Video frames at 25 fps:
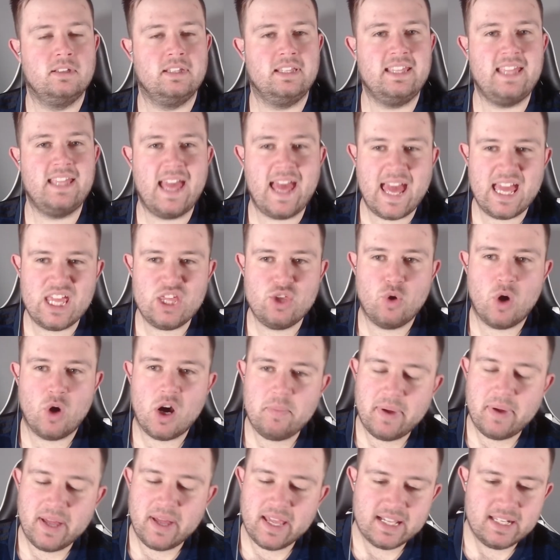Yeah, you are
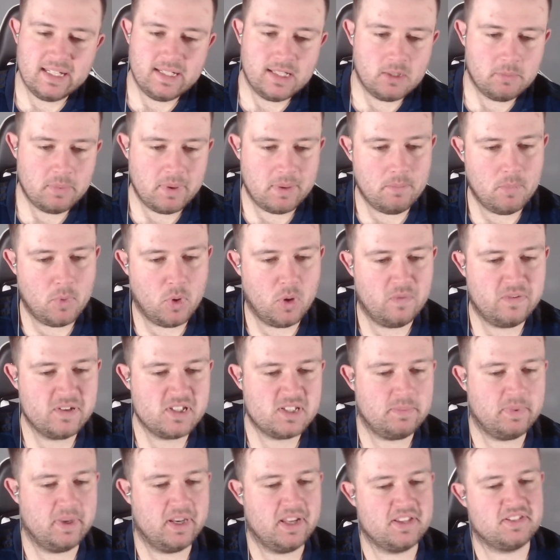paying a little bit more for
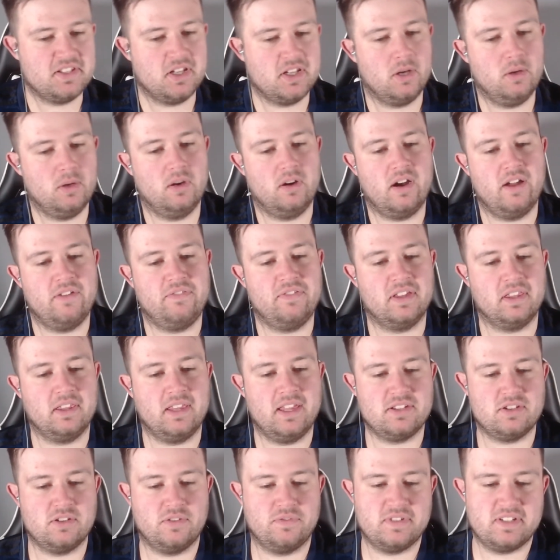Spinazzola. I think
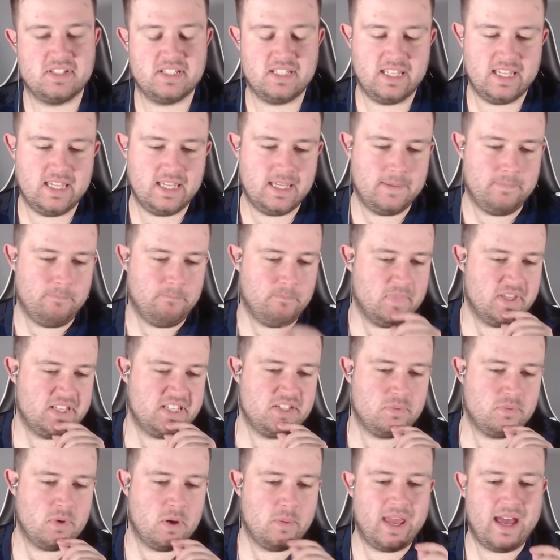there's obviously,
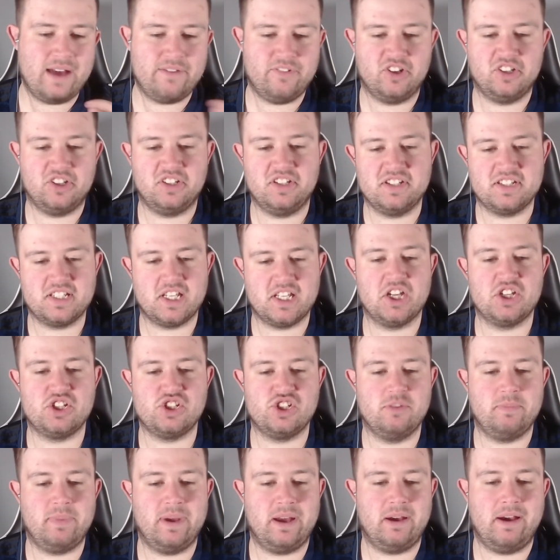this is where we have our
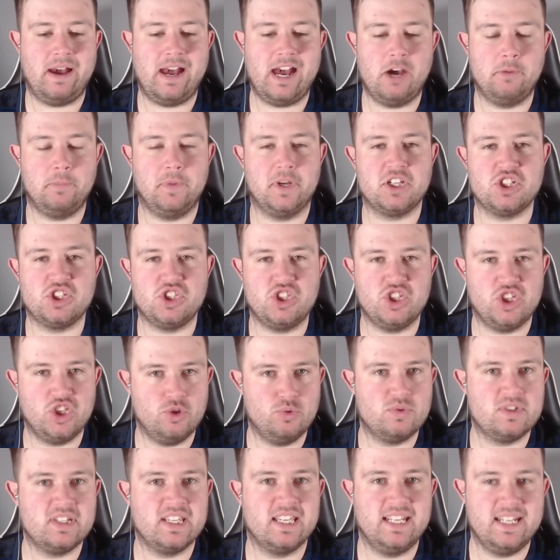discussion about how much the
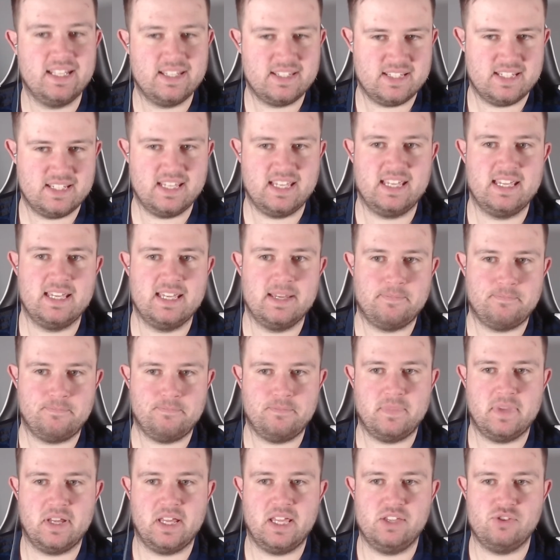utility
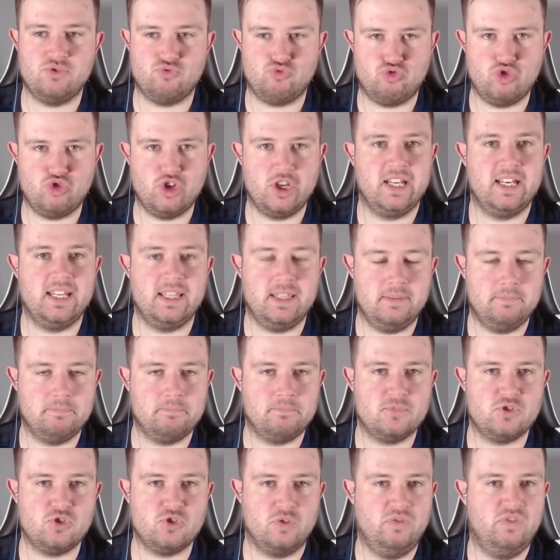is really
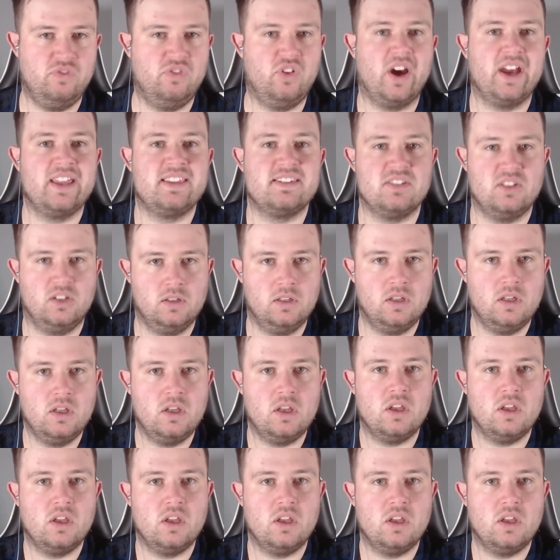sort of vital.